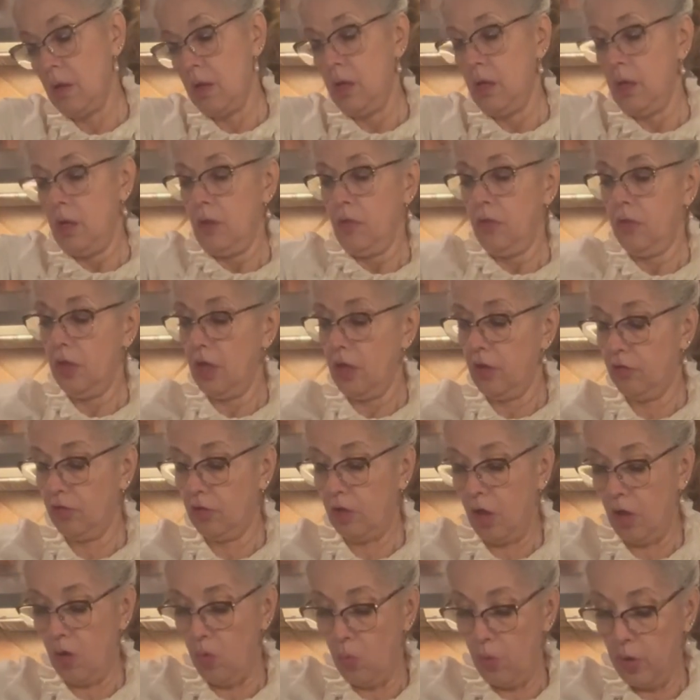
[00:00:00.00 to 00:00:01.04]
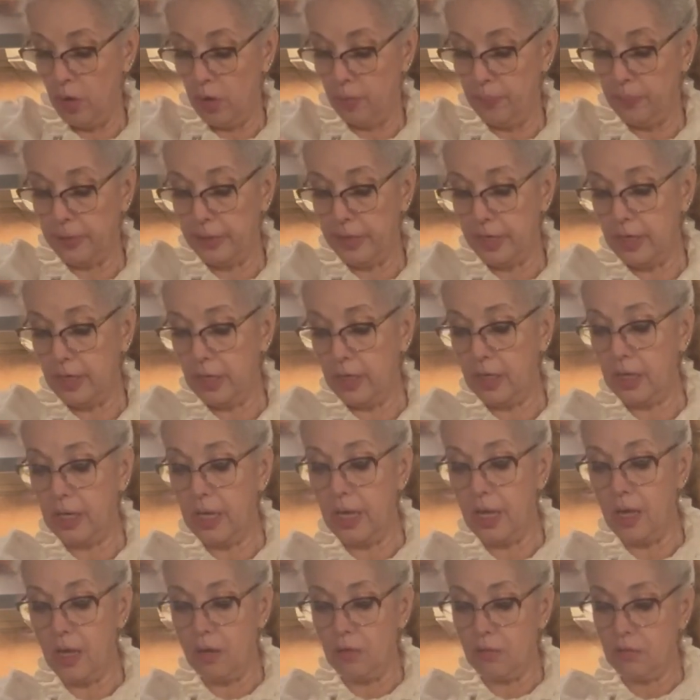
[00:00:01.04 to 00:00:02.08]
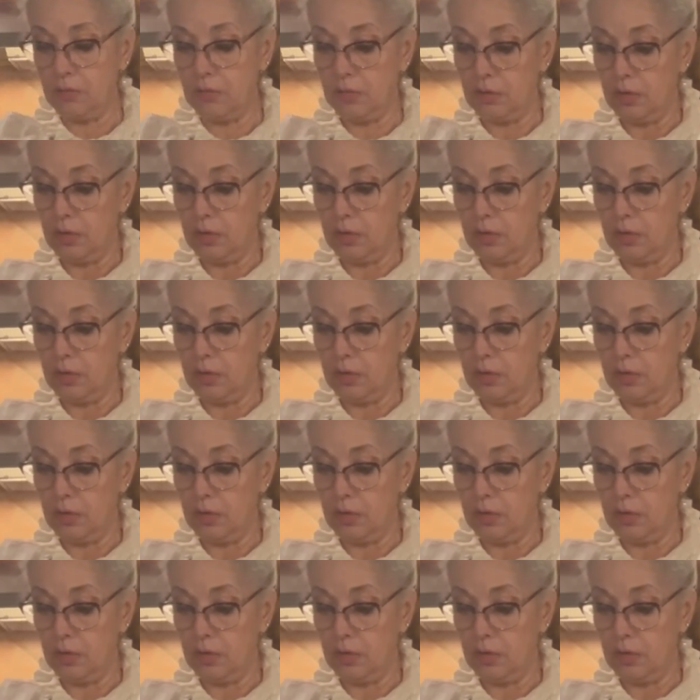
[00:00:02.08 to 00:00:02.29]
I think it's all well blended now.